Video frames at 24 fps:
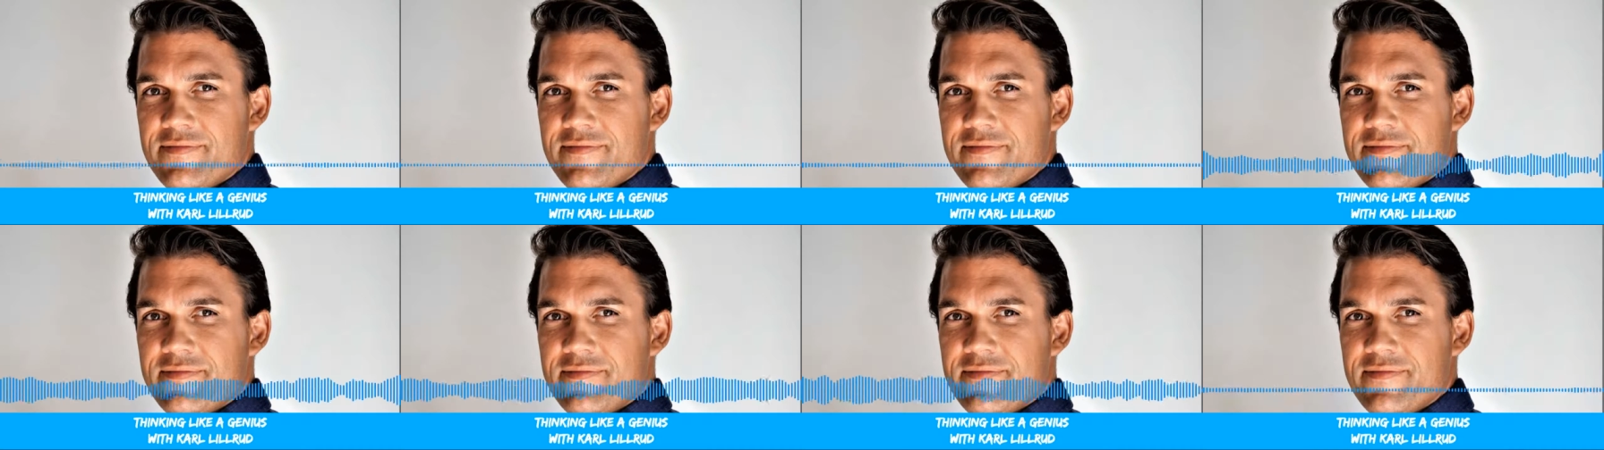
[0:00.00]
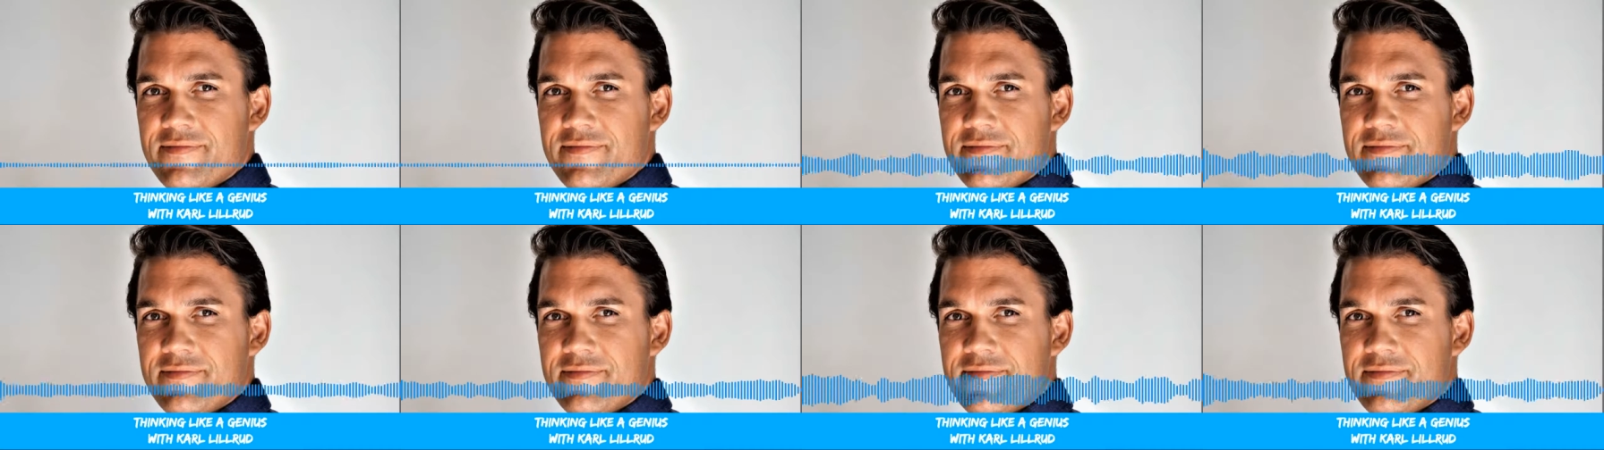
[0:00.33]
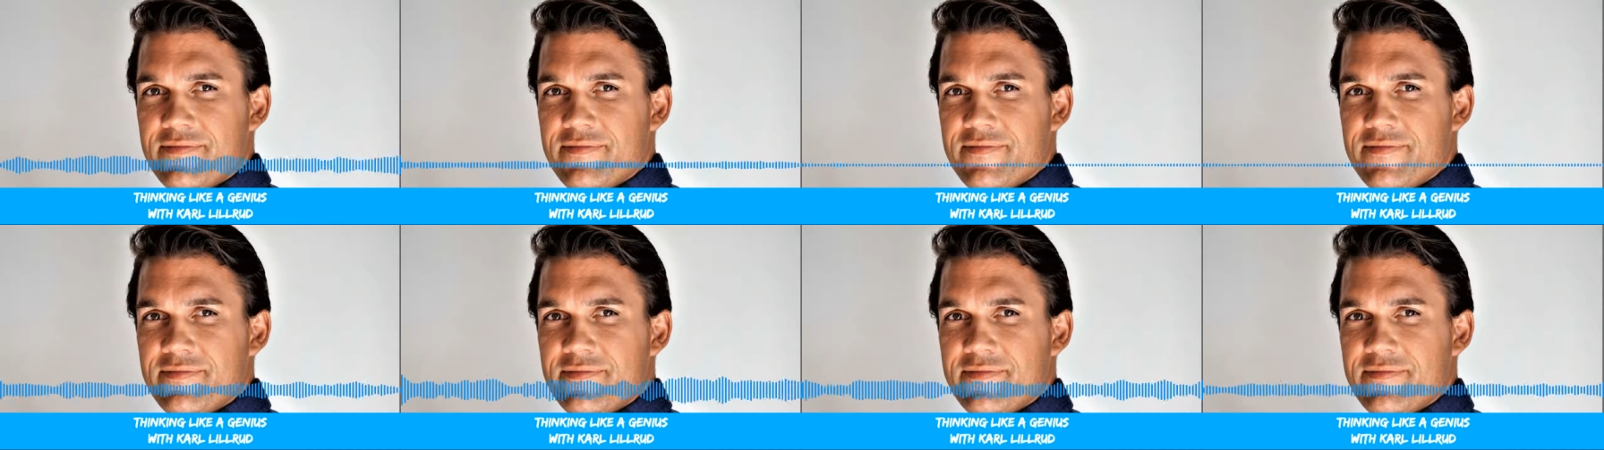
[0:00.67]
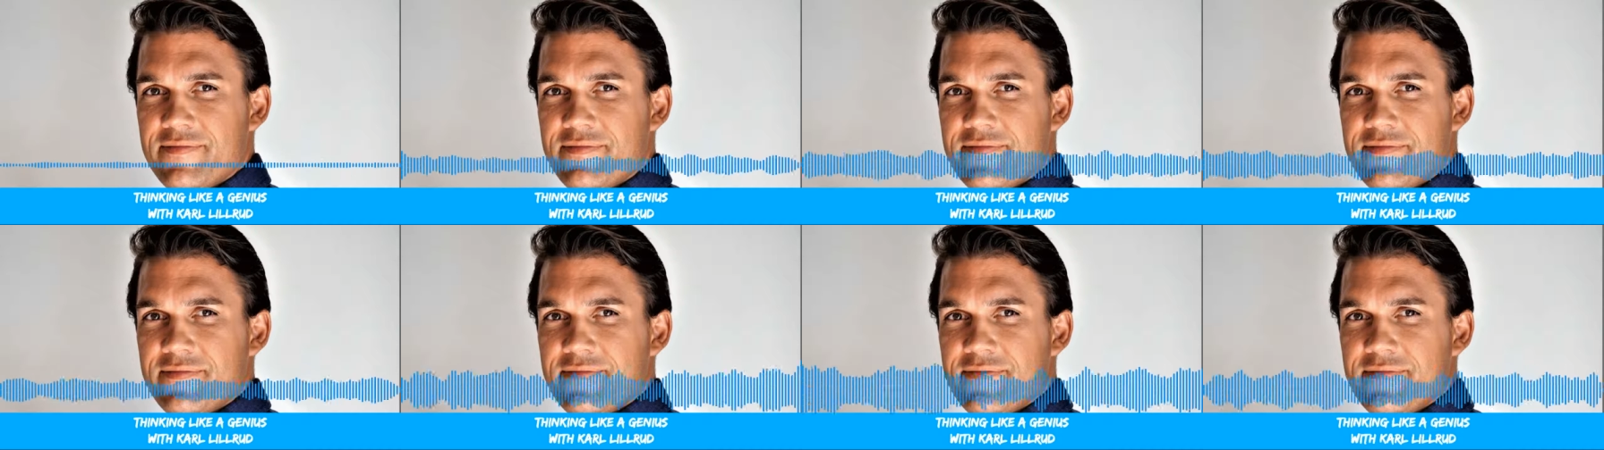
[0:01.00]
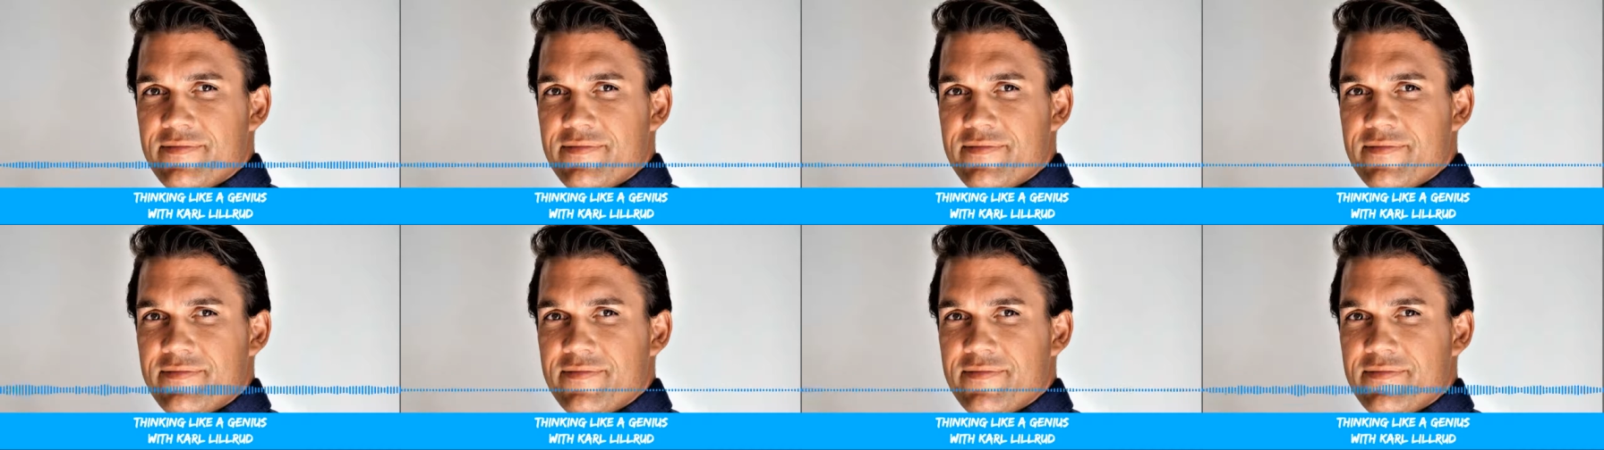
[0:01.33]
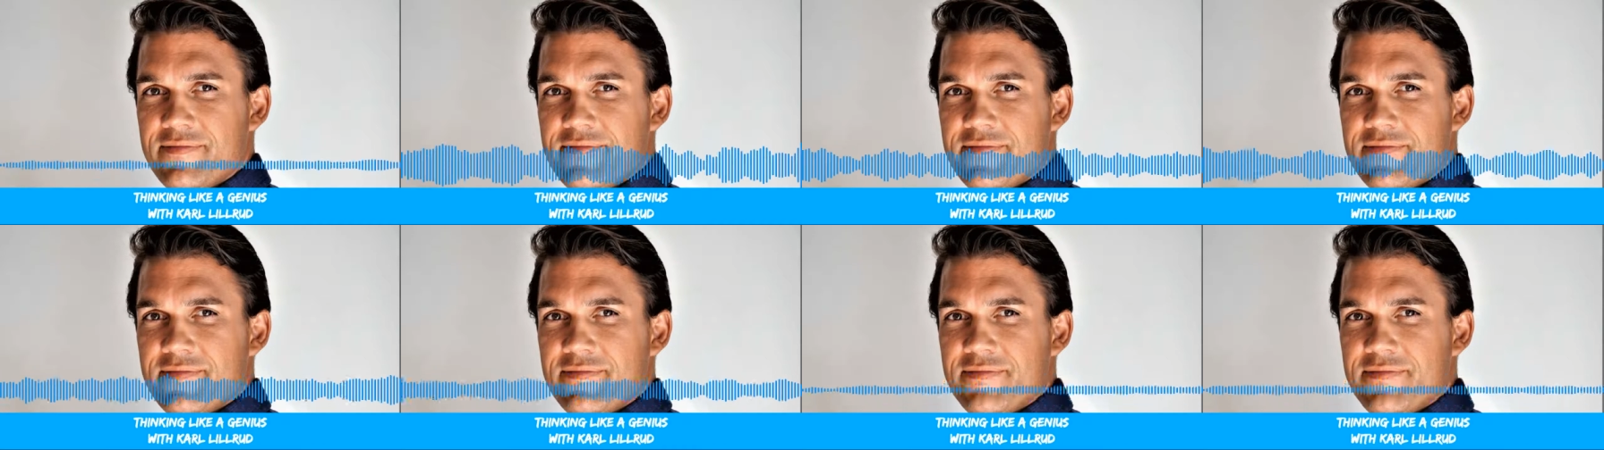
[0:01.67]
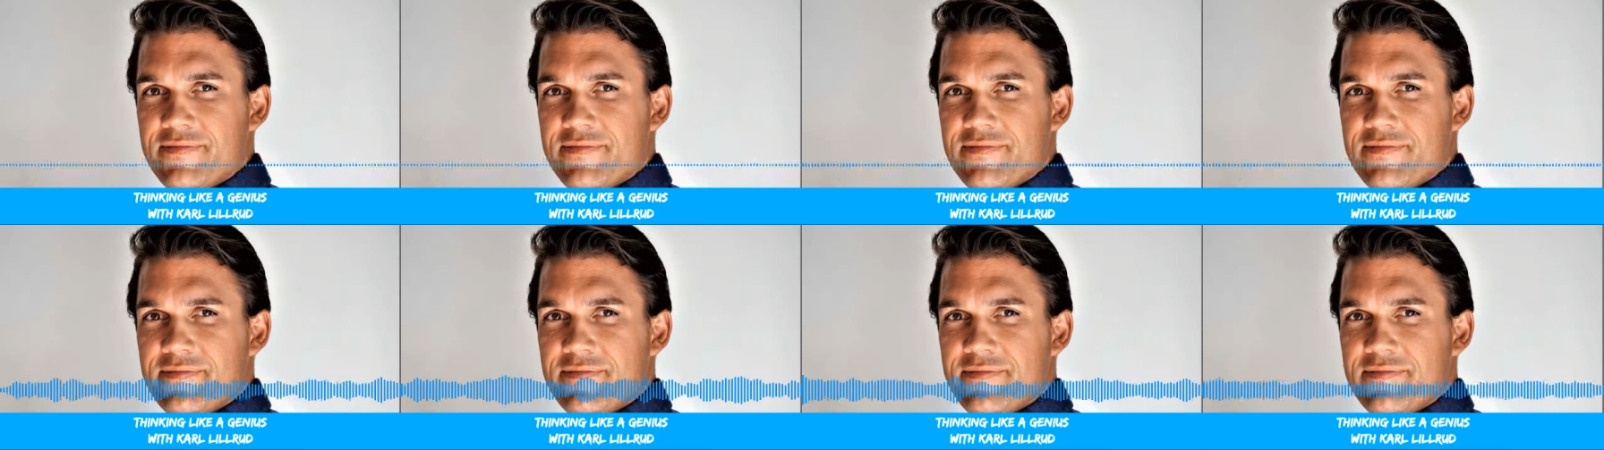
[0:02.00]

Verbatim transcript: actually make a dramatic change to your